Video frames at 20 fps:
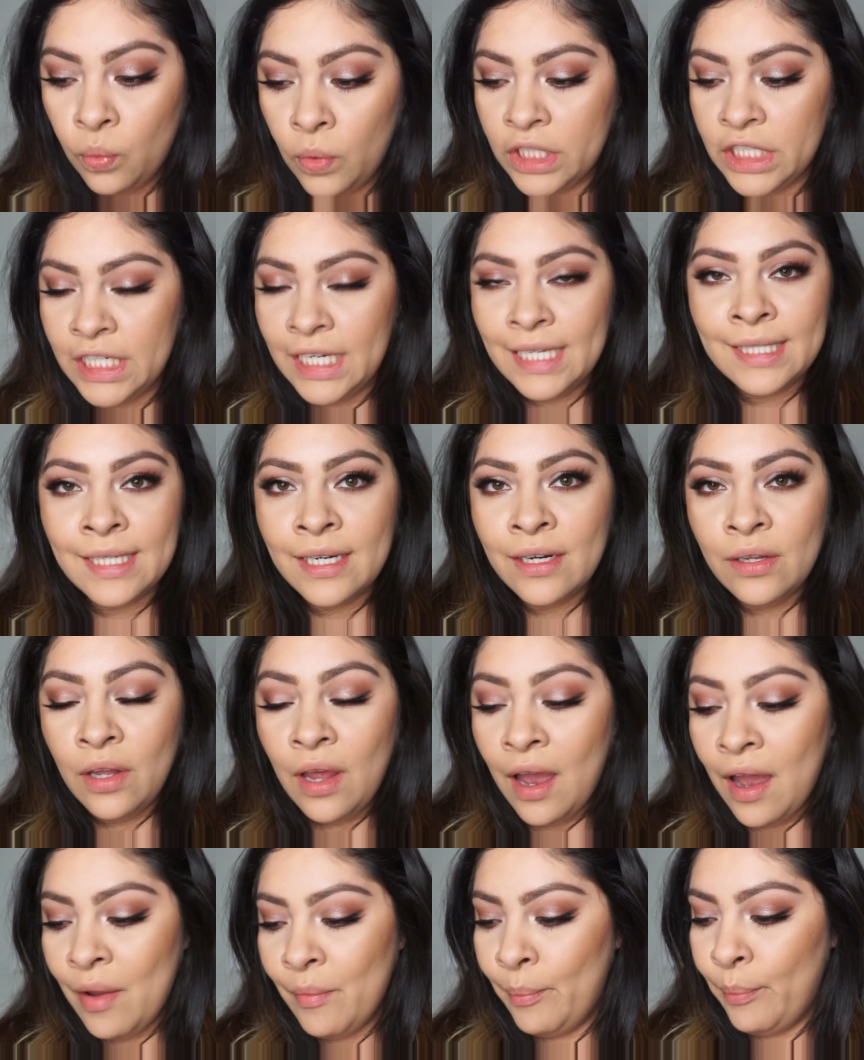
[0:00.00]
which isn't a
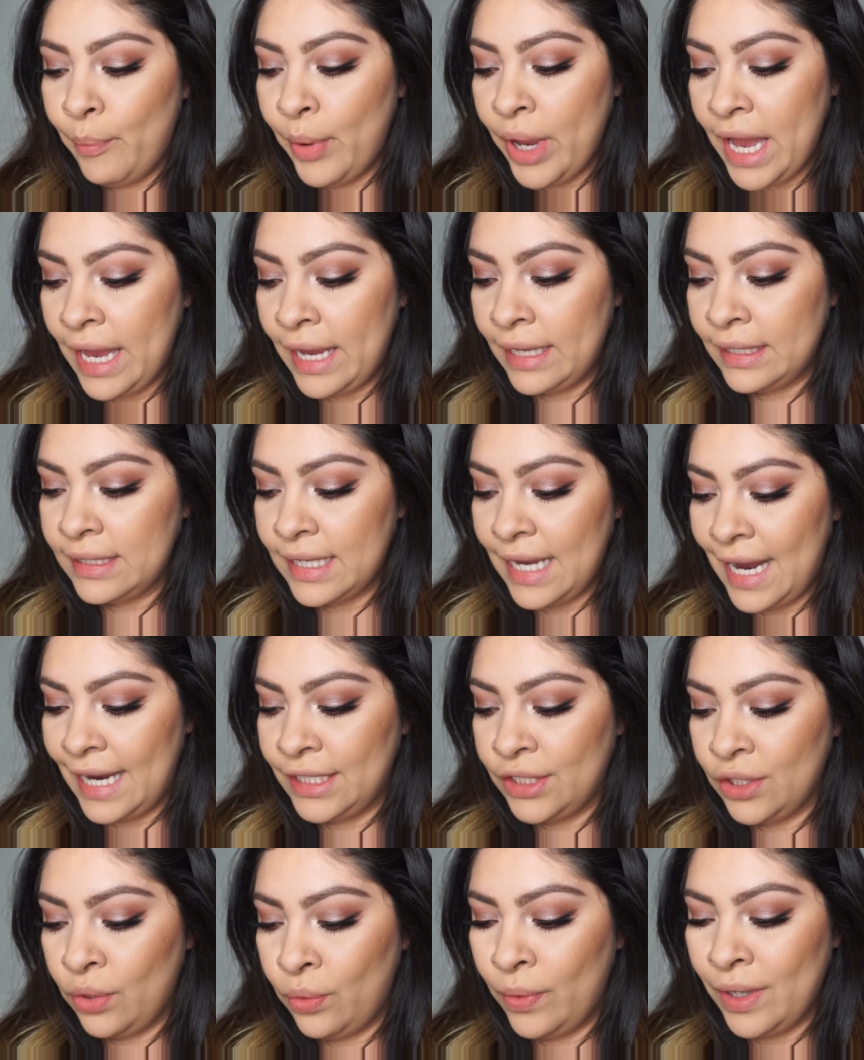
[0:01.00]
lot, but I
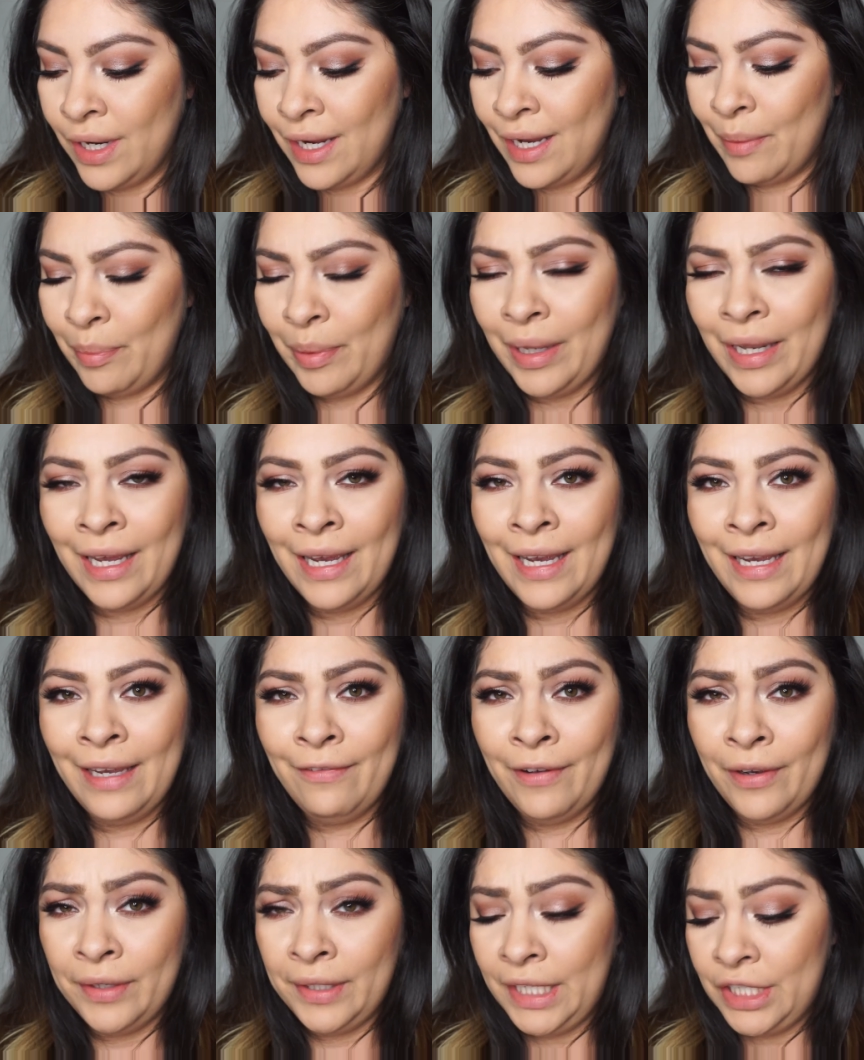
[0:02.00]
don't want to apply
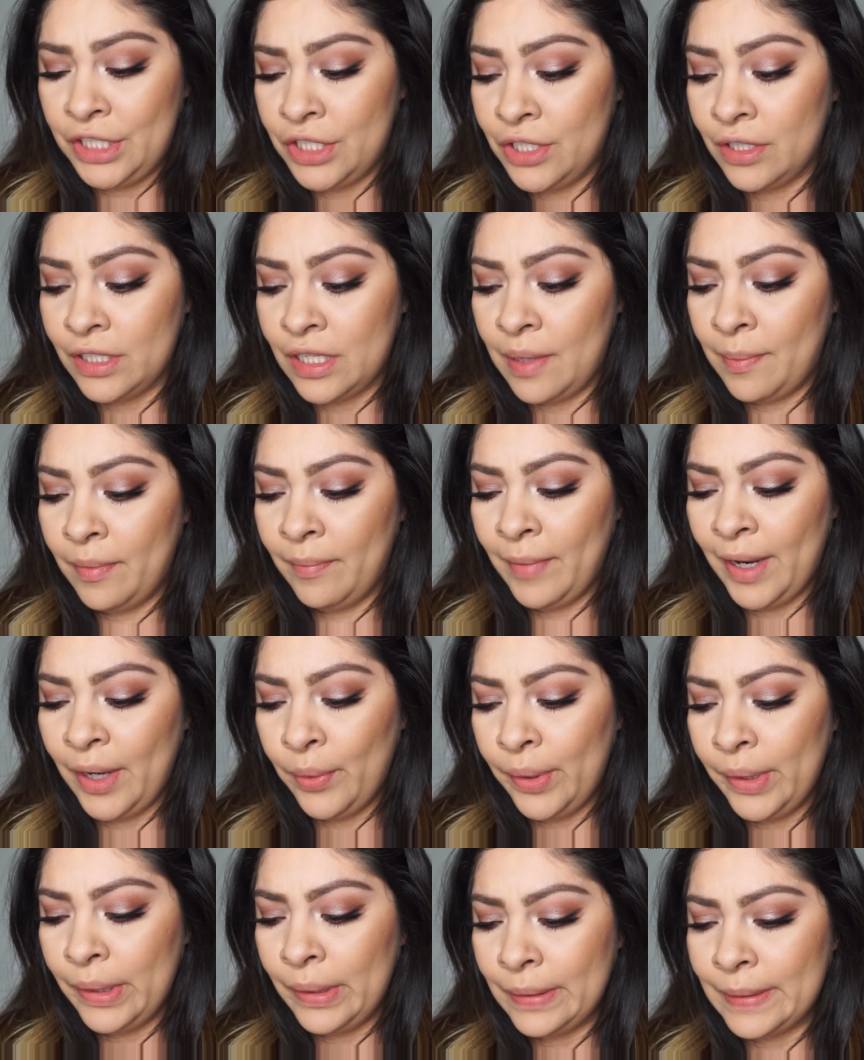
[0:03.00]
foundation on top of my
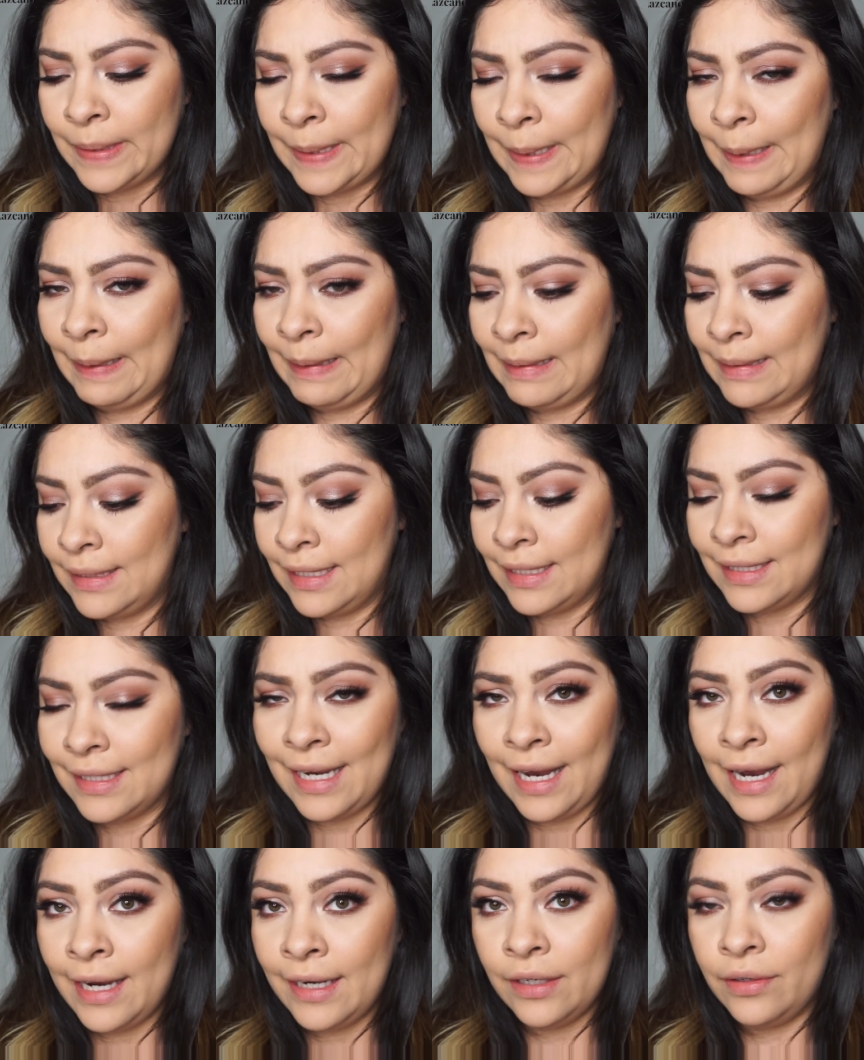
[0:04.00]
oils because that's
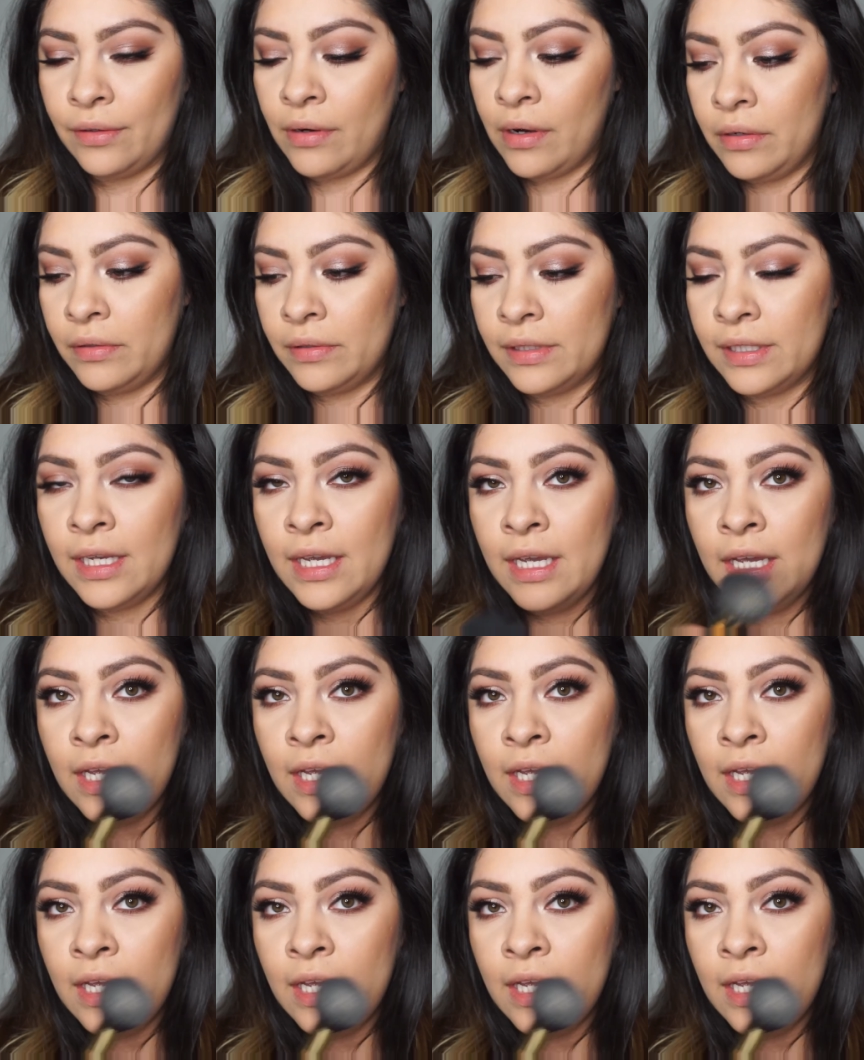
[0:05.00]
kind of gross.